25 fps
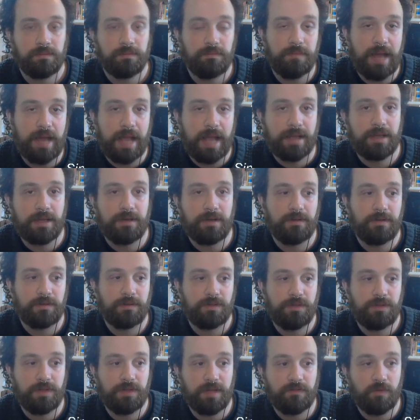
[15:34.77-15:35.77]
back
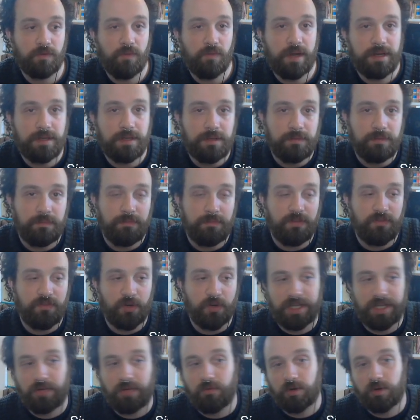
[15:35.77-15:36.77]
to level 1 before
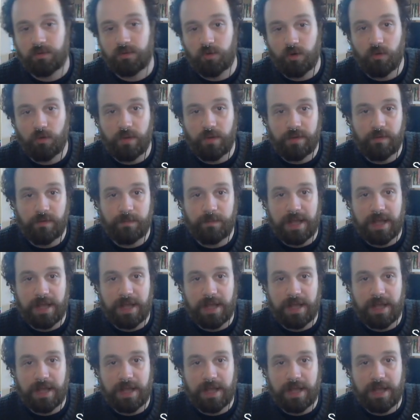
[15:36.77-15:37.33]
you can work your way